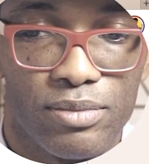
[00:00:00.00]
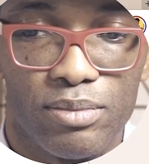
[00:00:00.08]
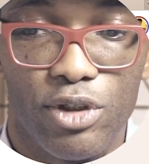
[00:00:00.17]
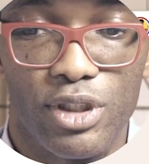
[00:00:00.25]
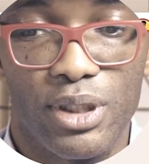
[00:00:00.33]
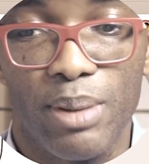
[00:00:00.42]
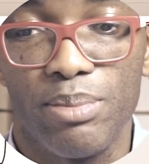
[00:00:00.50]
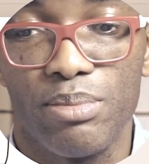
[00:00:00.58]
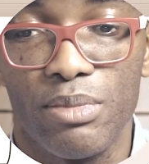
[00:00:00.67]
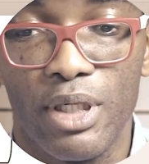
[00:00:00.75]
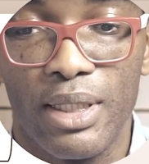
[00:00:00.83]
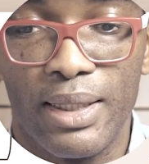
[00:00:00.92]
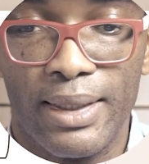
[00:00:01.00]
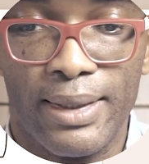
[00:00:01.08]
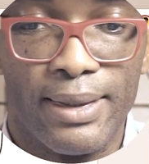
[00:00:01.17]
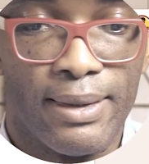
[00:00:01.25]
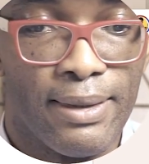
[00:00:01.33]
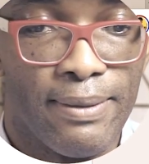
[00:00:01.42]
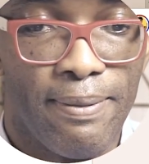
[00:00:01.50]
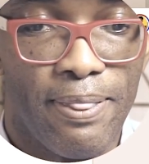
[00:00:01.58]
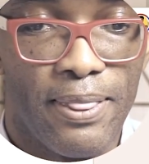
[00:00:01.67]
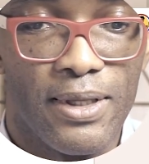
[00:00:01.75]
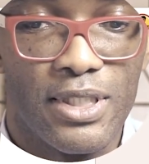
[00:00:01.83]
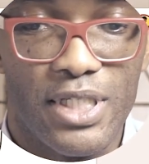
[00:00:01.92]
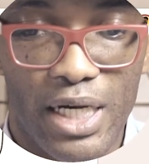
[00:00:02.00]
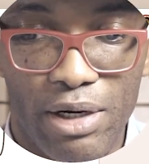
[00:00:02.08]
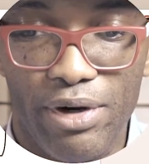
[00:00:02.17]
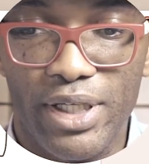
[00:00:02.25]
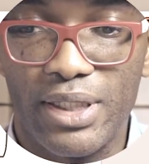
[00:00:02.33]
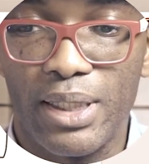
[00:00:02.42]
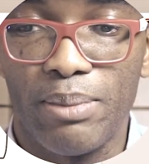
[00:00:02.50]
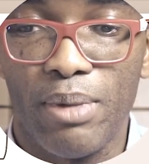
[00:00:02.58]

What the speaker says: because I'm generating